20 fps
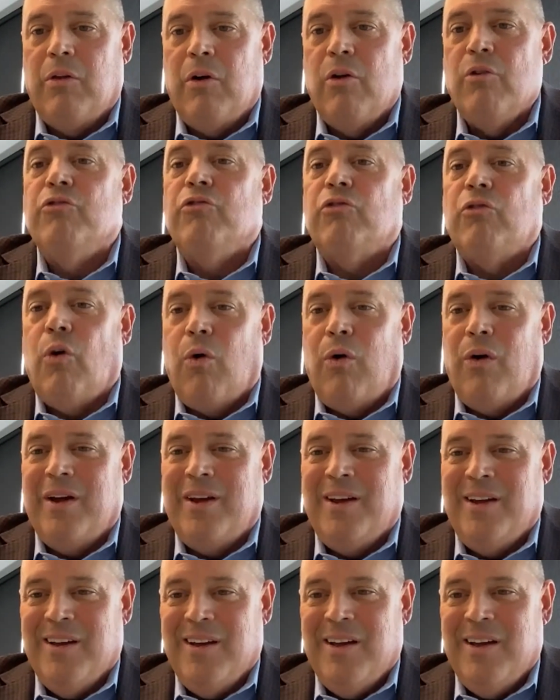their
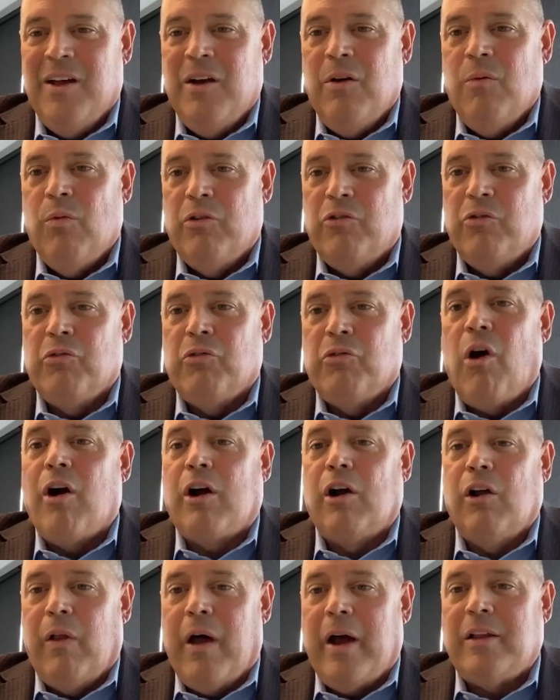story, which was our
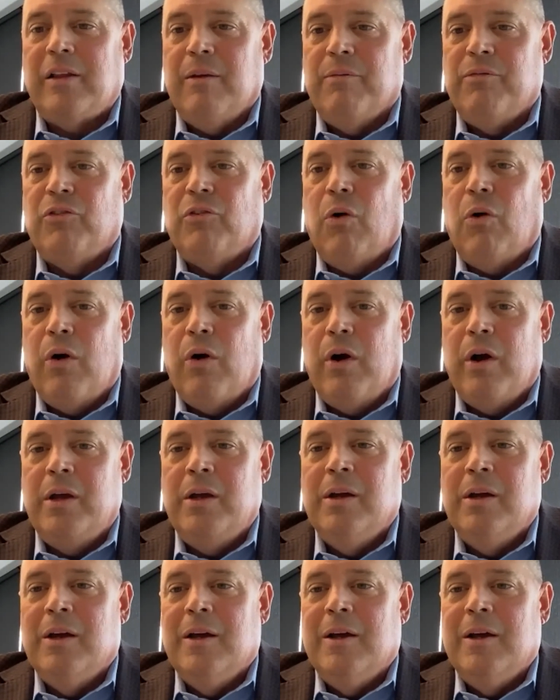collective story.